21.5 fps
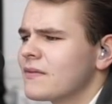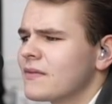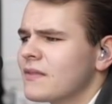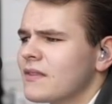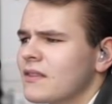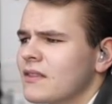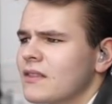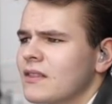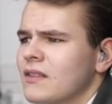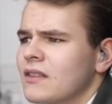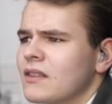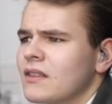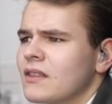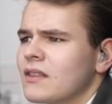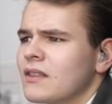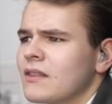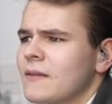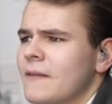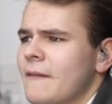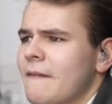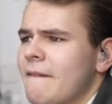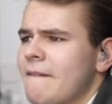
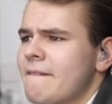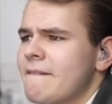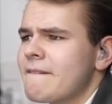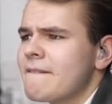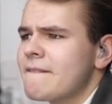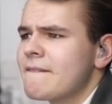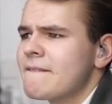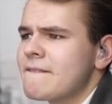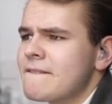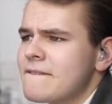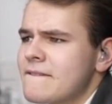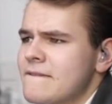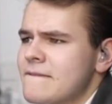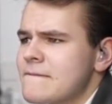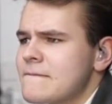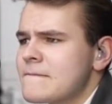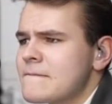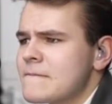[no speech]